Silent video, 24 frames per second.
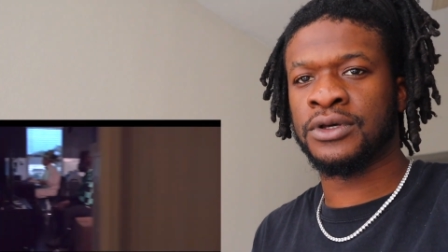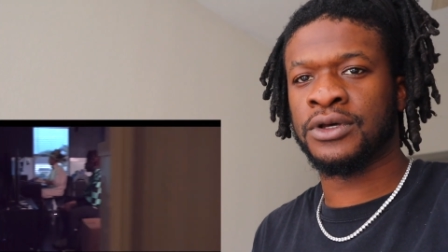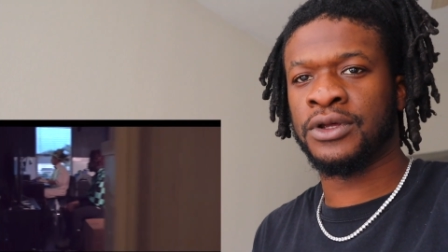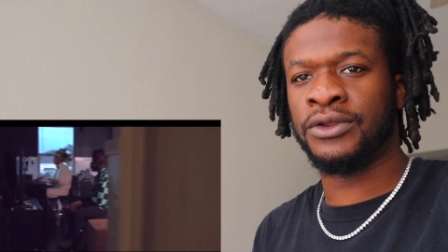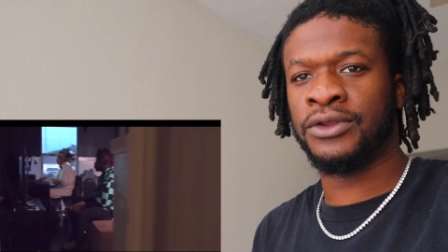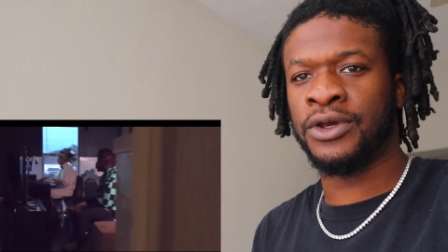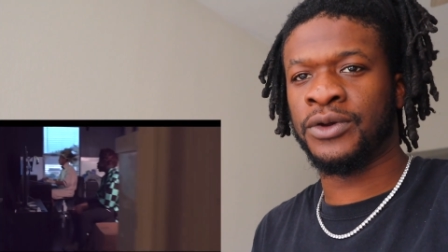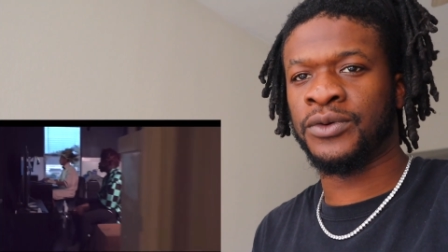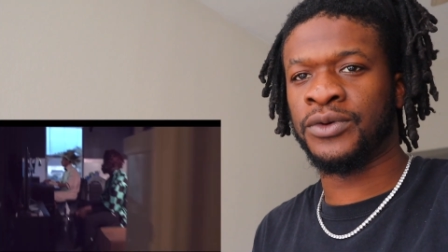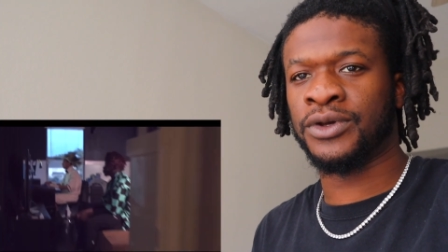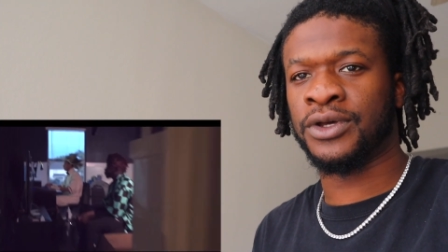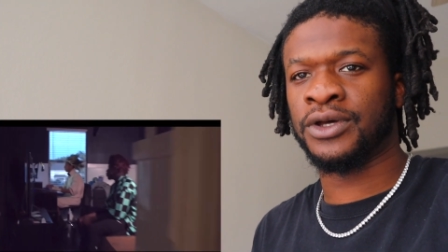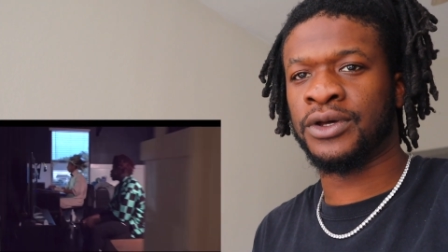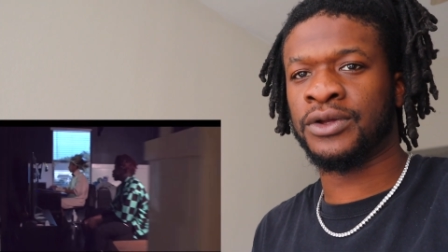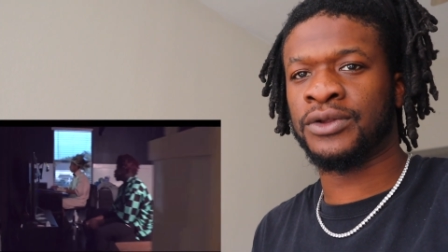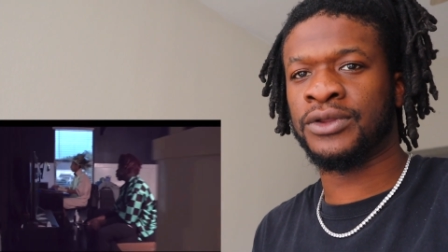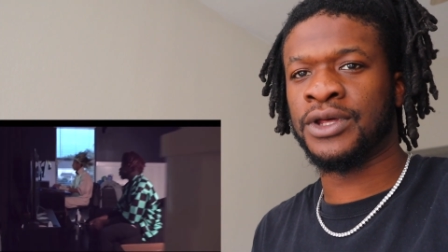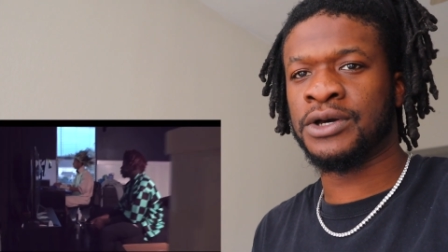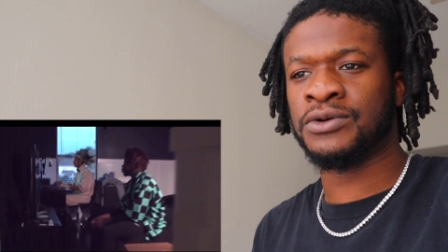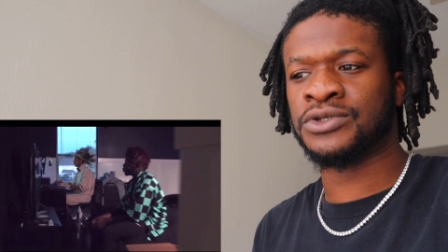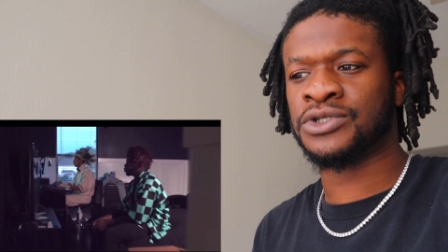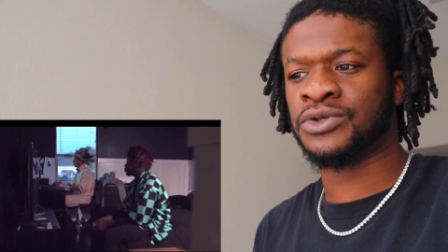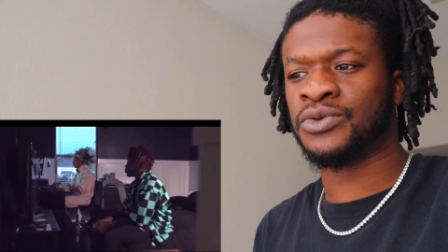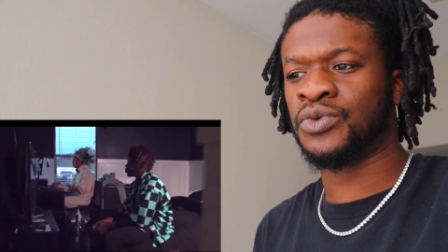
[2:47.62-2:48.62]

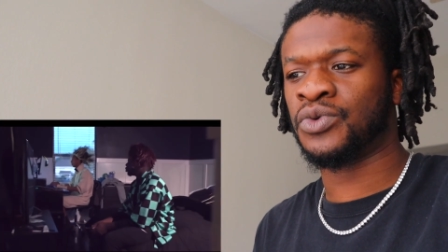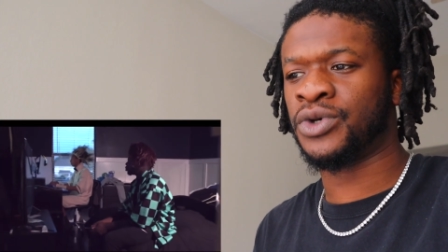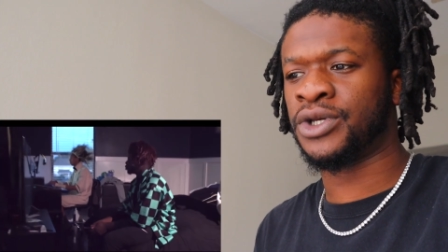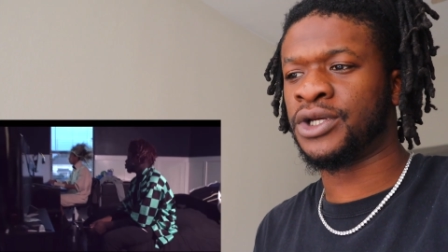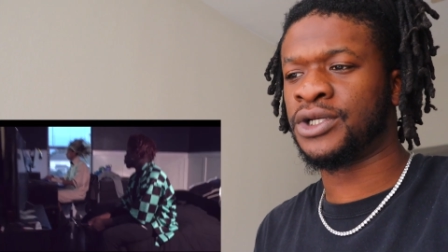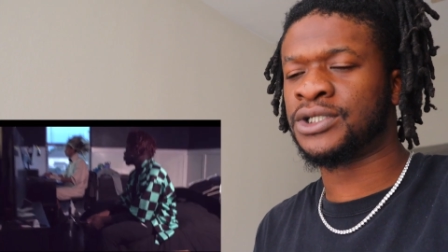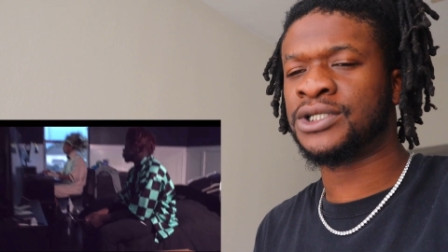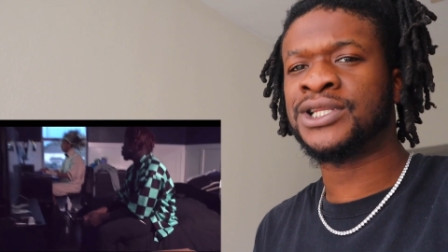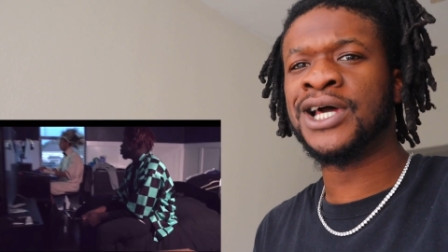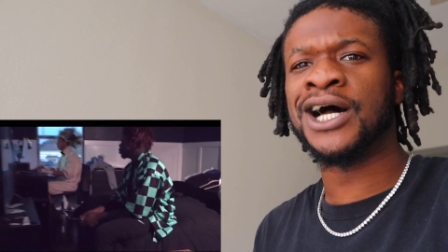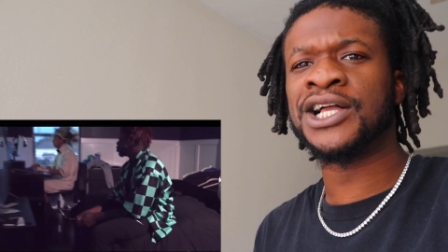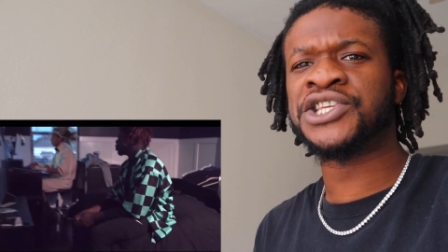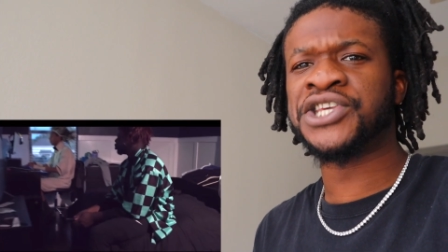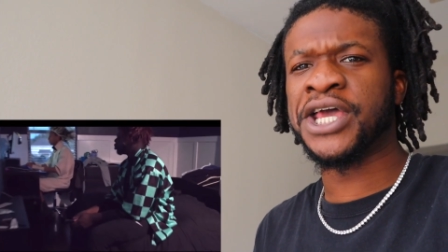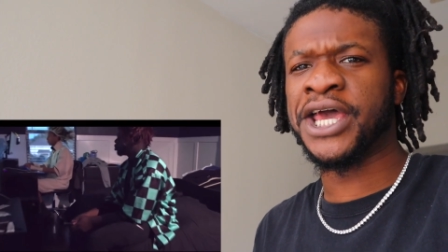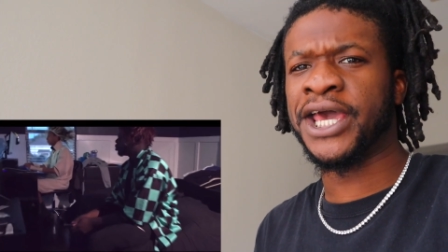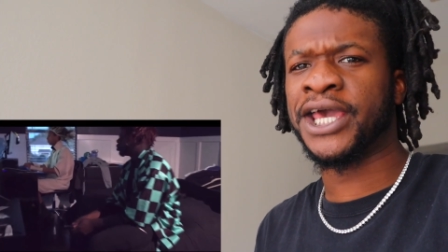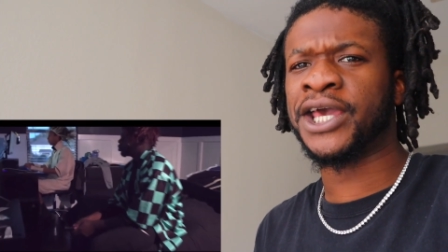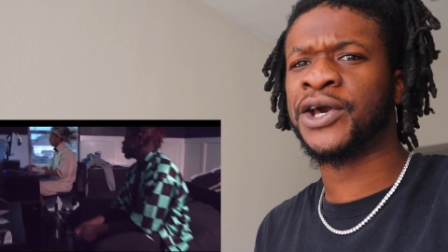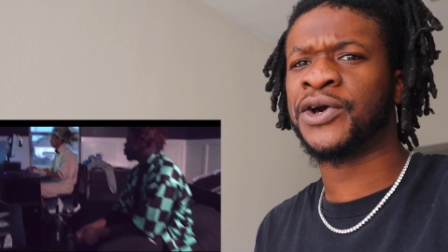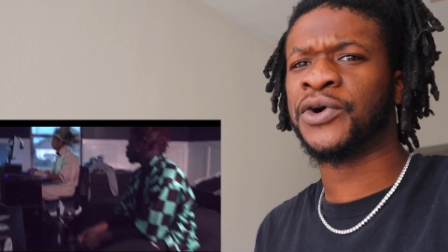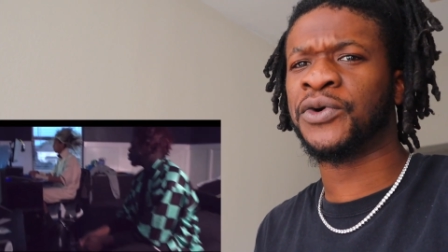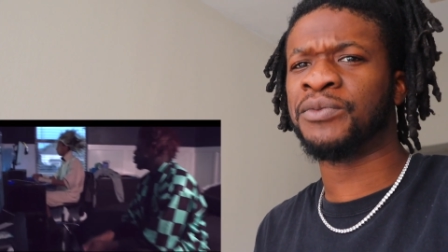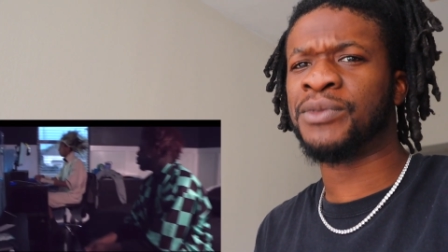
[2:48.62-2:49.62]
That was a weird Dutch
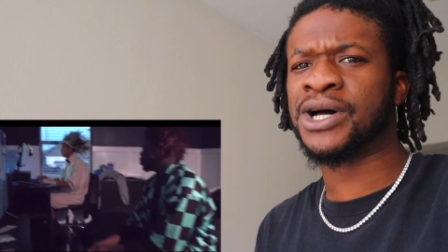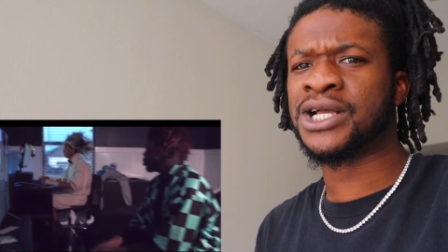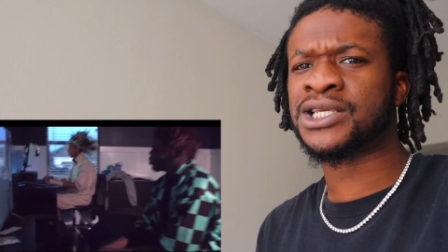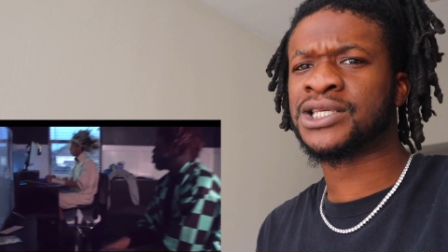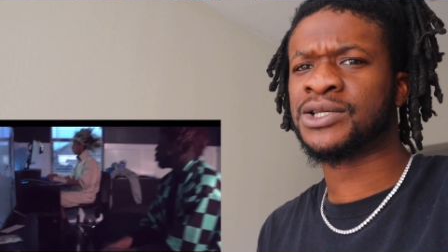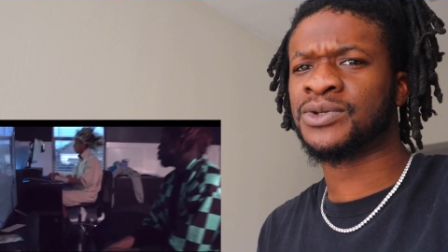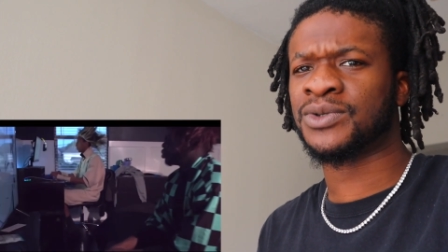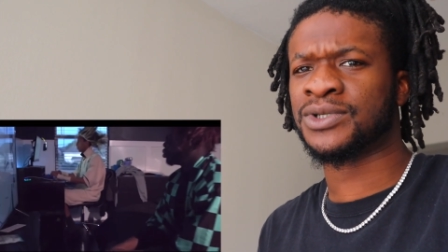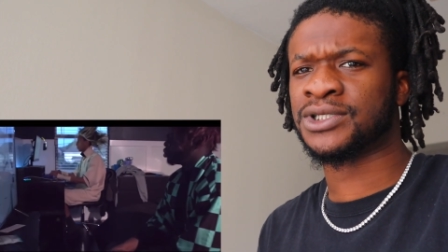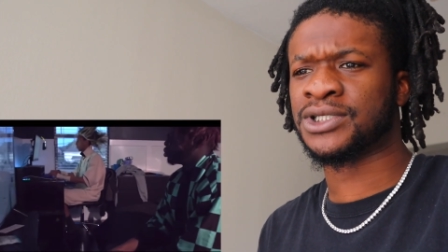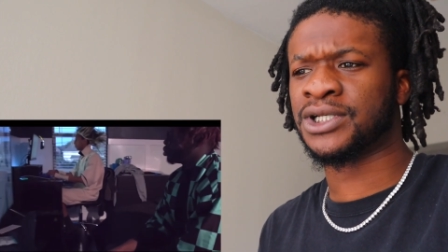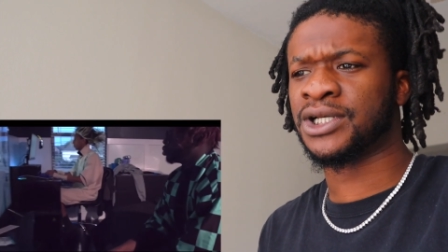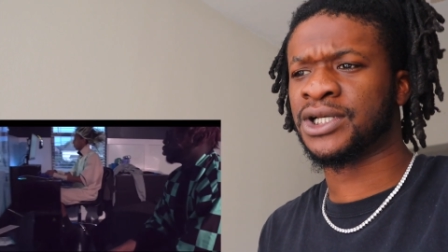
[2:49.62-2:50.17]
angle, my shit was